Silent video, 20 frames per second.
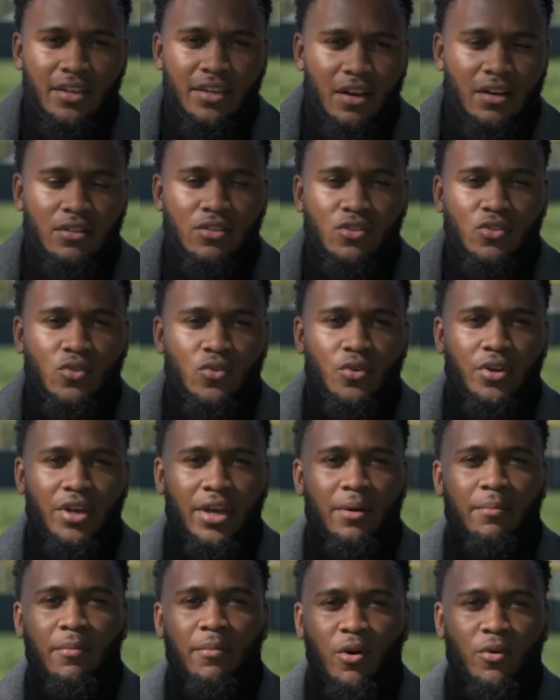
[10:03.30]
E
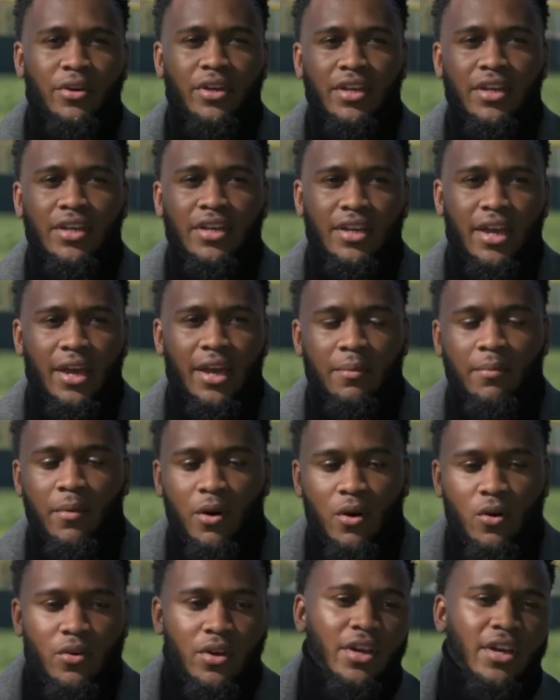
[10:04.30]
underscore M O E, A M
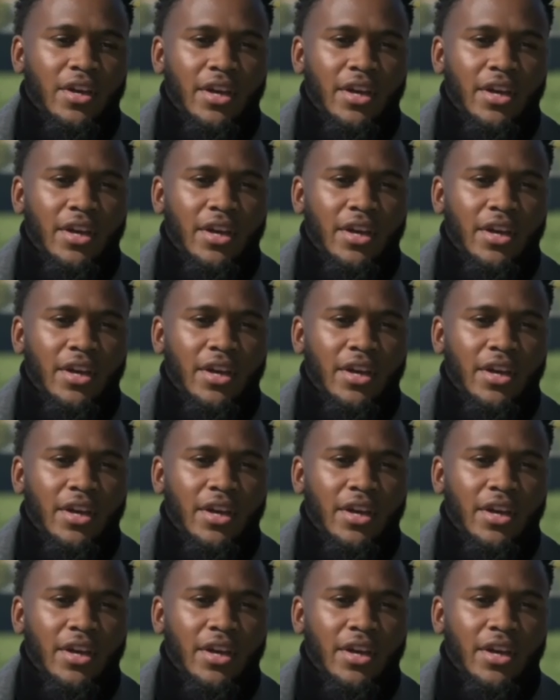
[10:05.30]
O.